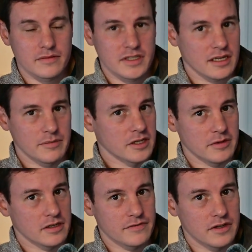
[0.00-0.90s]
Skip this
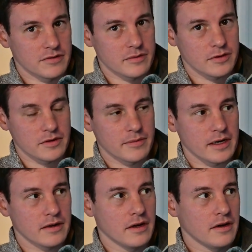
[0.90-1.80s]
bit if you don't know what I'm talking
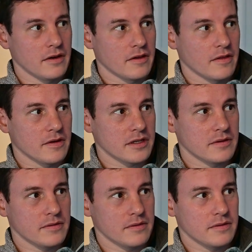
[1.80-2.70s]
about. So